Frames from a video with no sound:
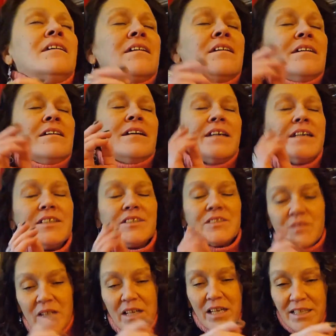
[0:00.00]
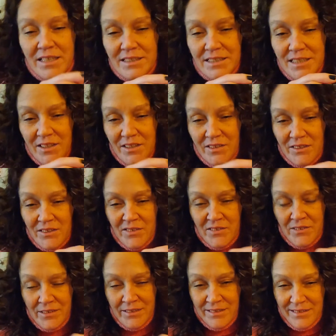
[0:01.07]
Here's what I can tell you.
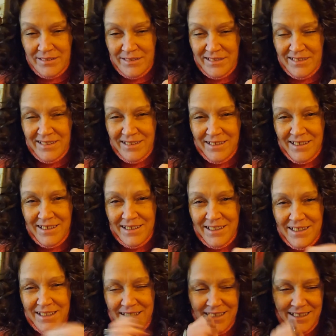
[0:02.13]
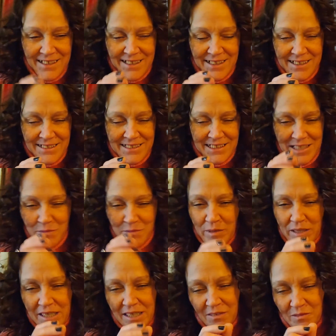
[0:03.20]
I am
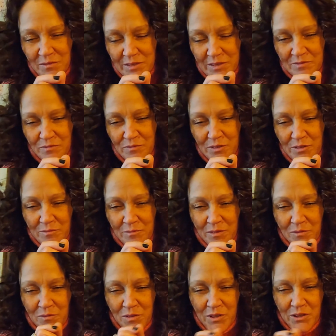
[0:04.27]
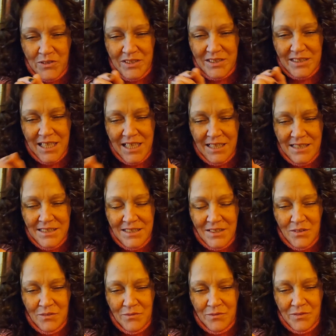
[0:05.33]
recovering from the worst case of